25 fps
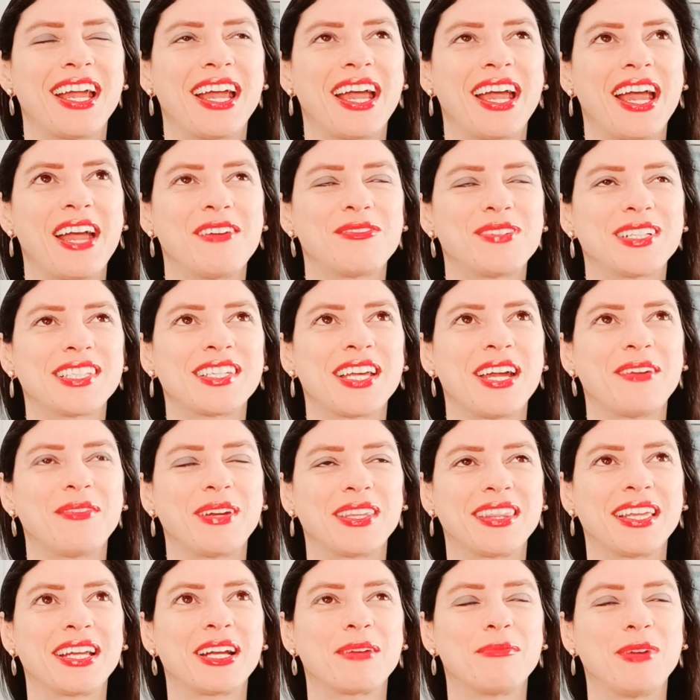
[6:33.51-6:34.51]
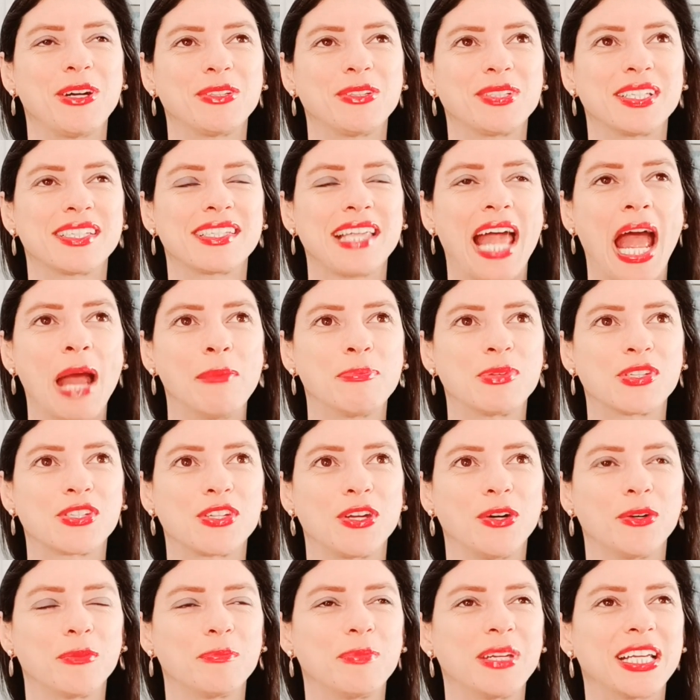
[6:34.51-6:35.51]
every time I think about this
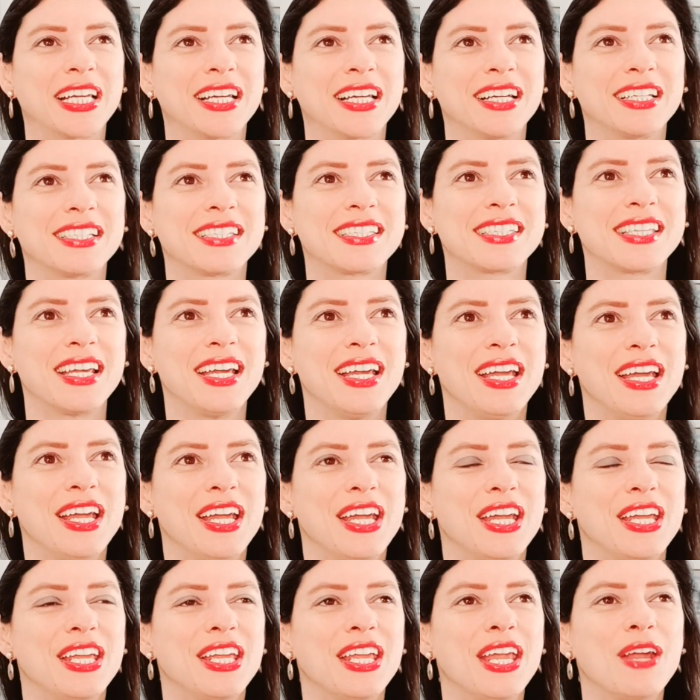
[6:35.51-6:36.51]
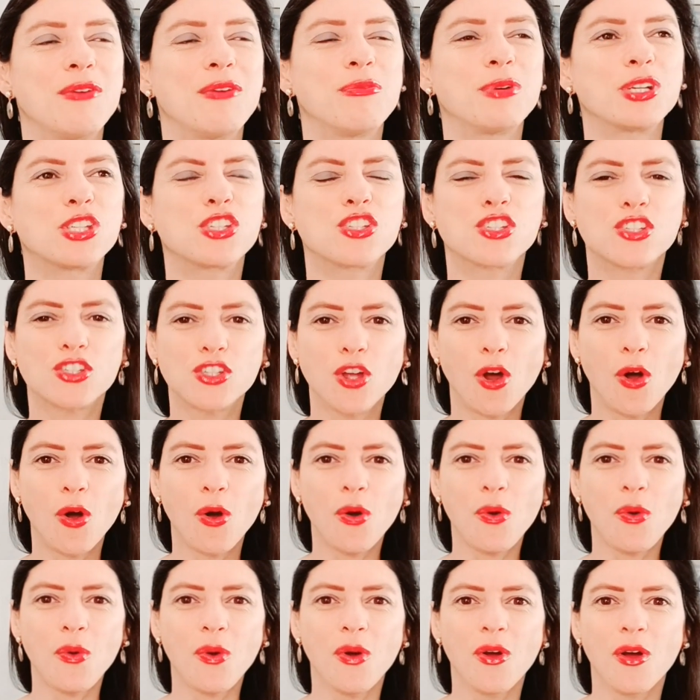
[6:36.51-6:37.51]
episode, because it was
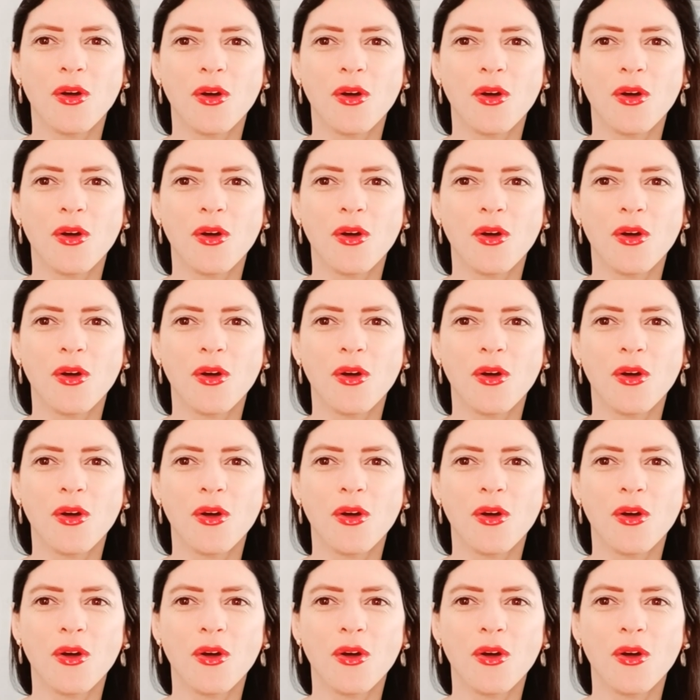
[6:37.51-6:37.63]
so